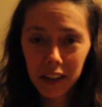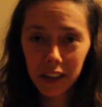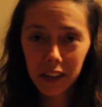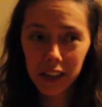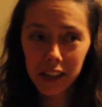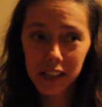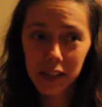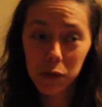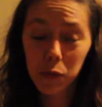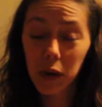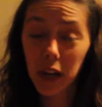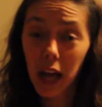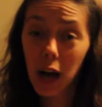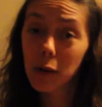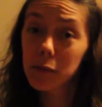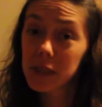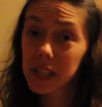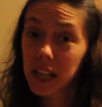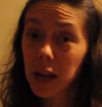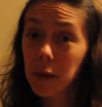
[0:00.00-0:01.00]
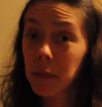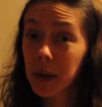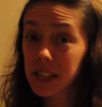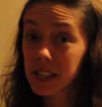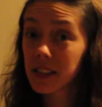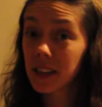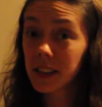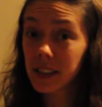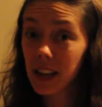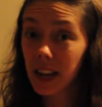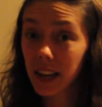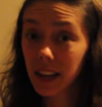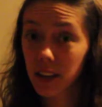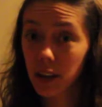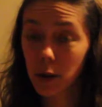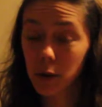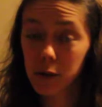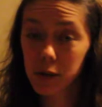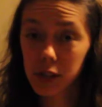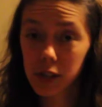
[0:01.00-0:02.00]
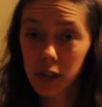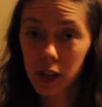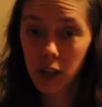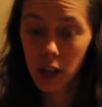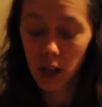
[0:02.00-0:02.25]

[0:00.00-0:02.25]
is what helped to get my son diagnosed.